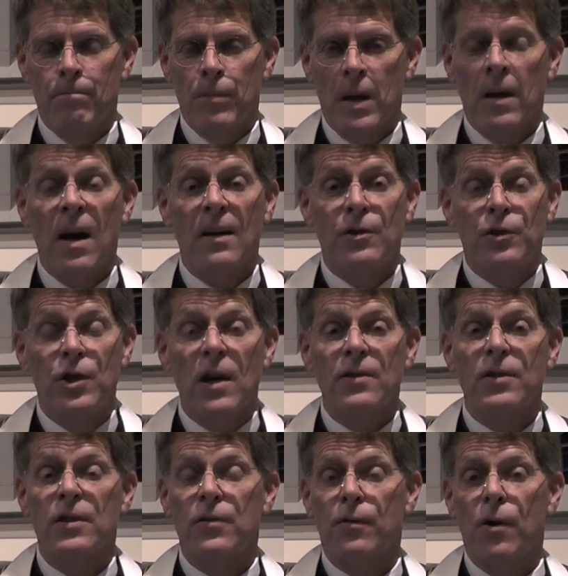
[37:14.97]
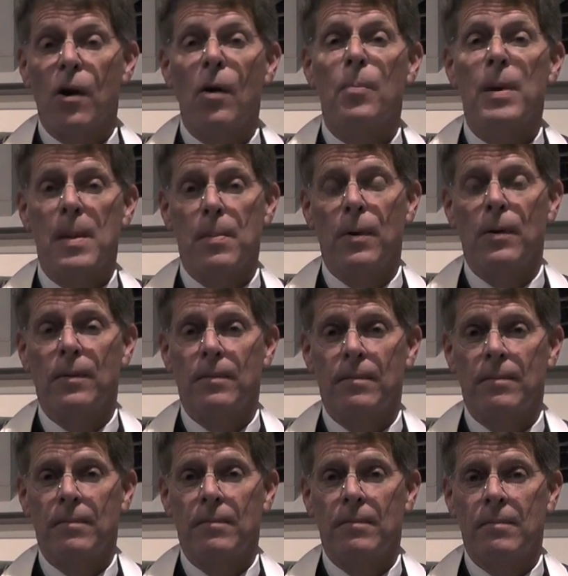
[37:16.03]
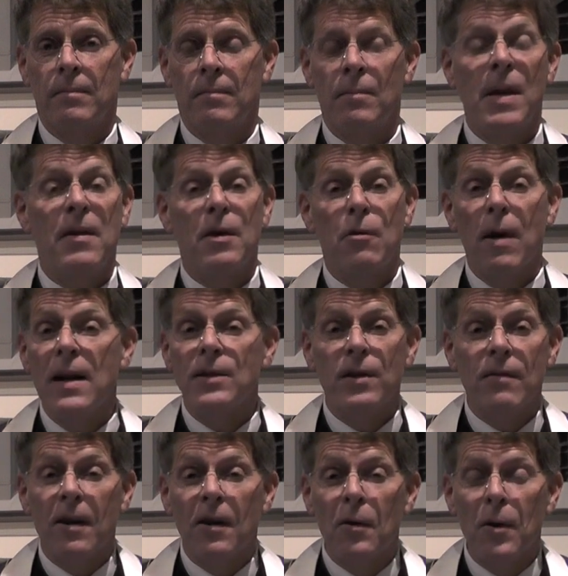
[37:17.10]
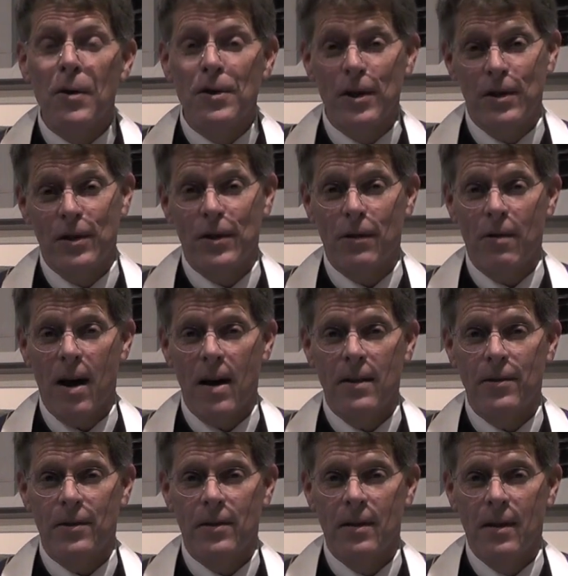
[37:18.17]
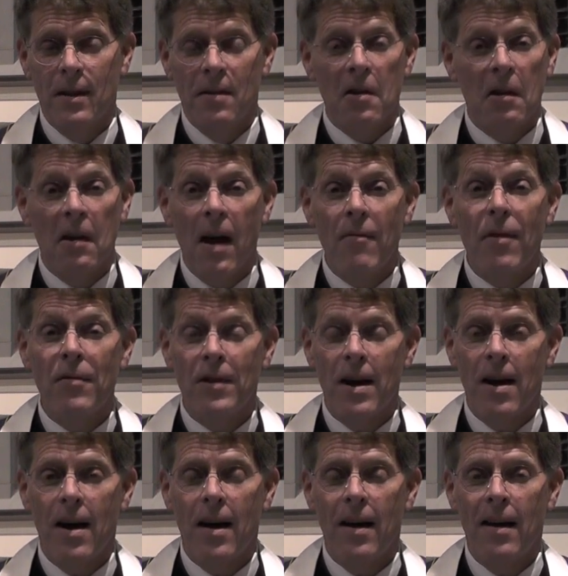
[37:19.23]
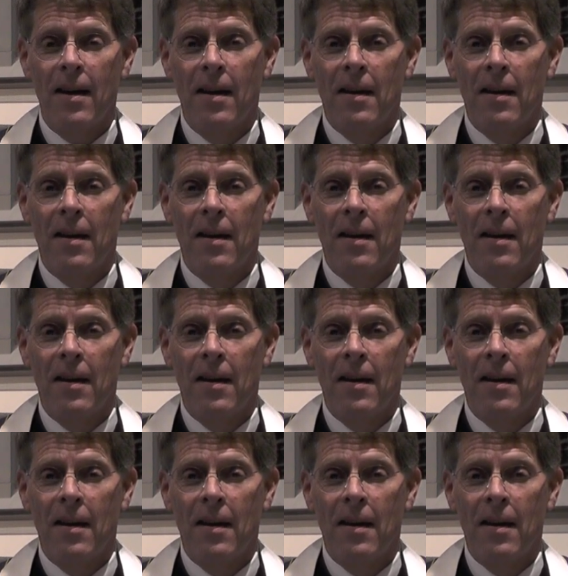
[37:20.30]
and God's justice for all people. May the grace of our Lord Jesus Christ, the love of God,